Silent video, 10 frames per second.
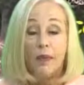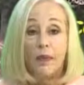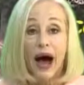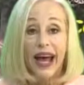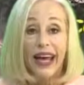
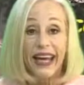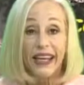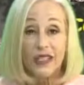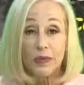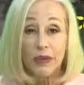by
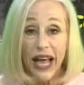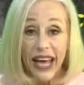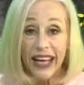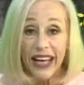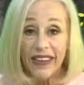
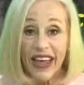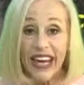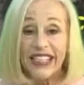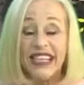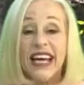explaining that
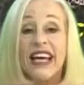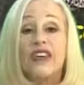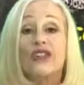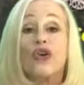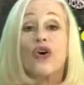it's
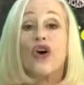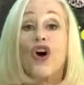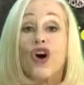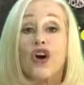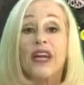his or
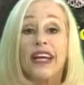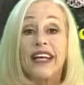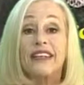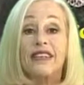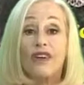her
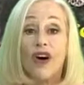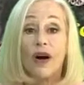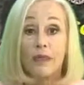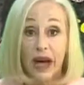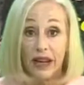needs that
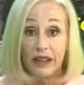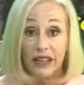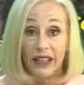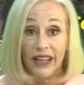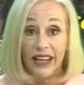aren't met.
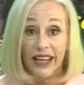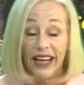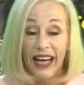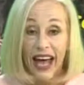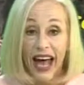
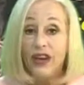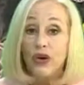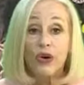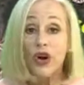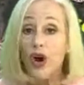And
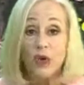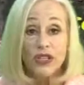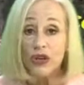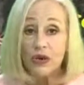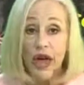you can
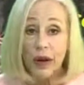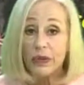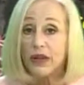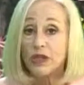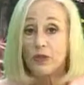always do that
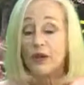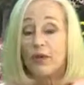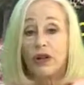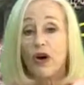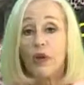because
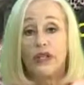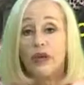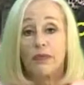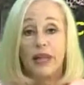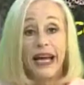people are always
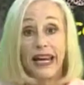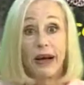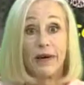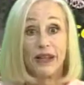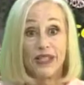complaining
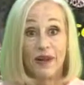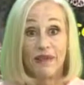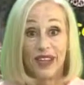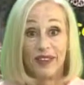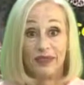about something.